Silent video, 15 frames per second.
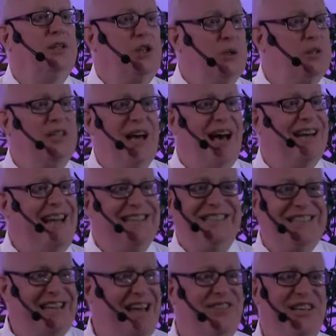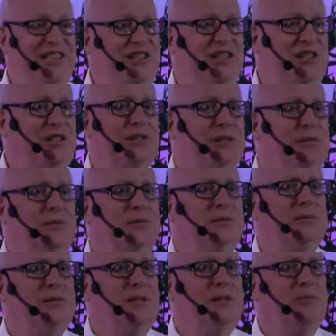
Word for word: QAnon has nothing to do